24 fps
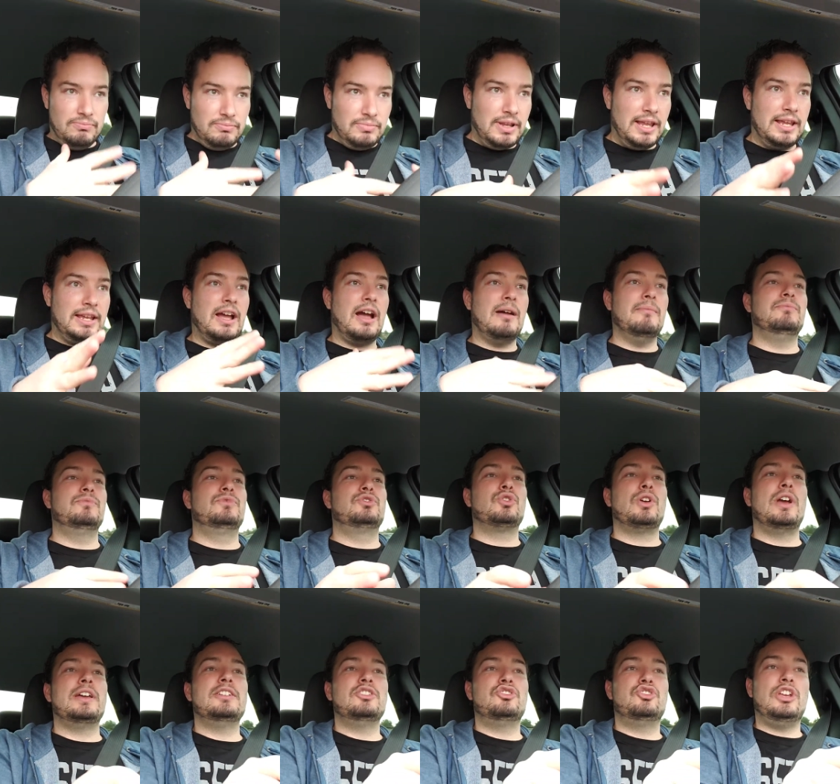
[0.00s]
like I'm
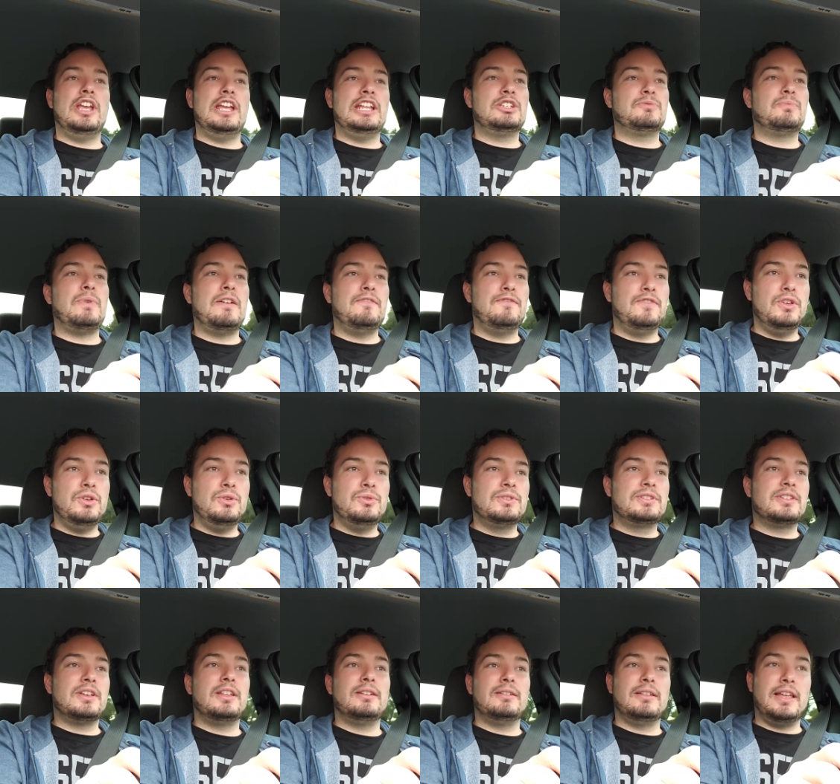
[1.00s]
trying to change my
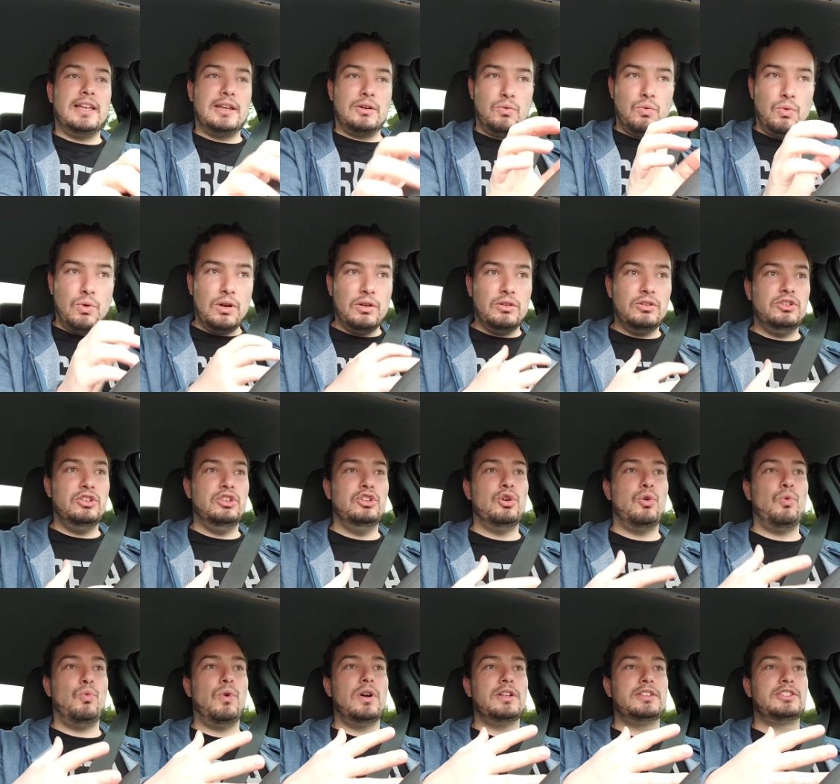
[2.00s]
views on like
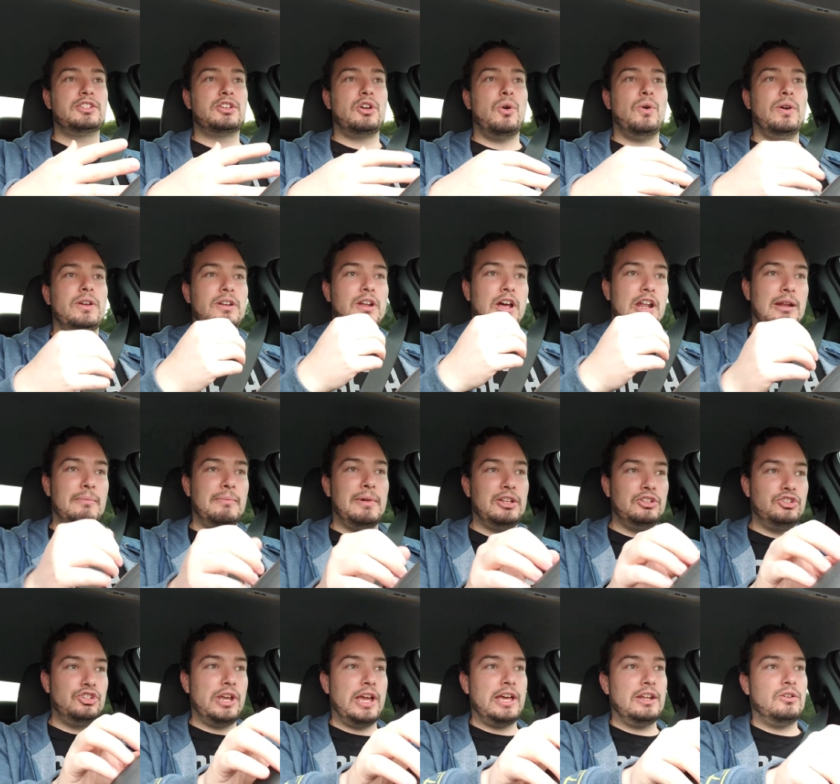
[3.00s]
what's going on my
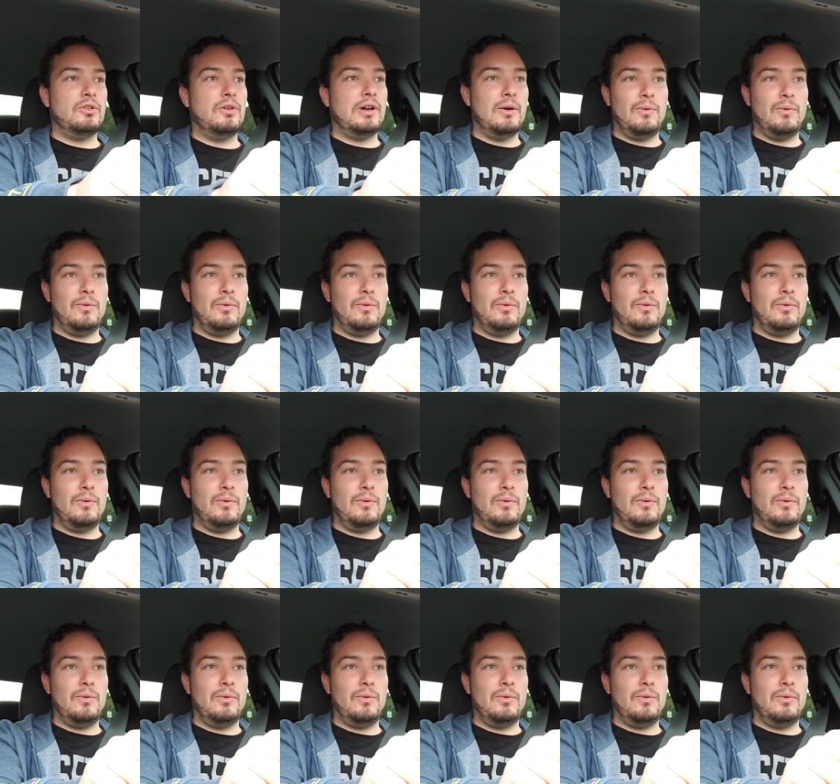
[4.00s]
channel.